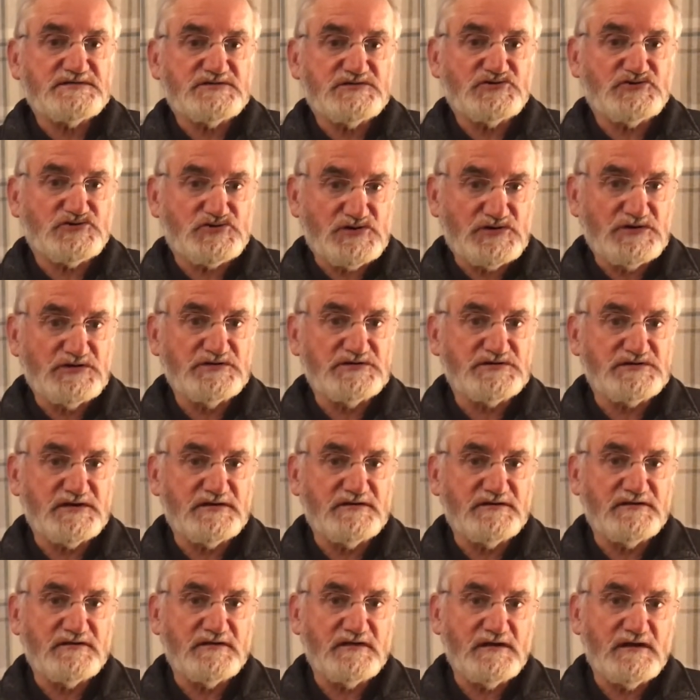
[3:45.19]

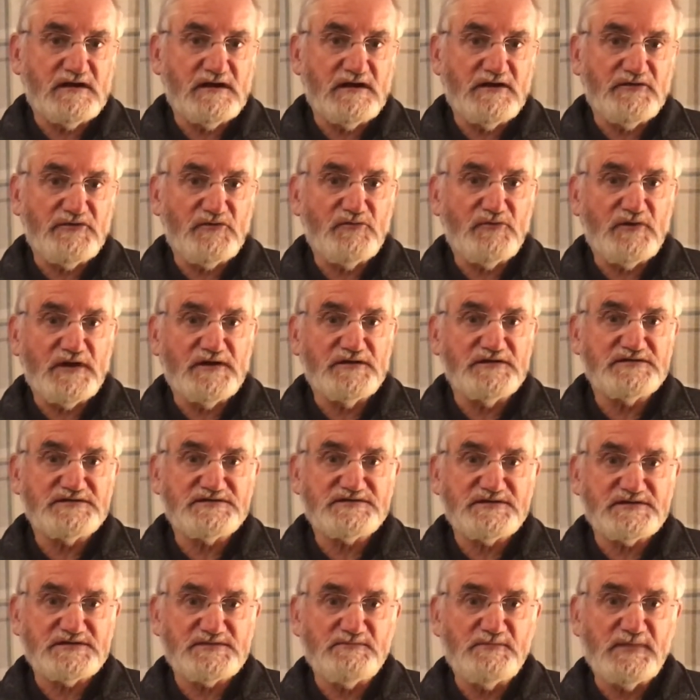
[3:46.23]
children are the ones
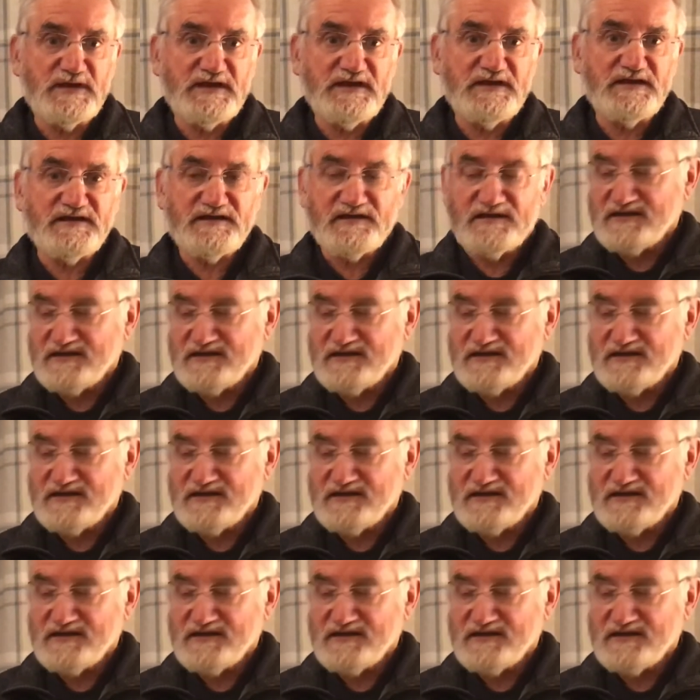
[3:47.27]
that make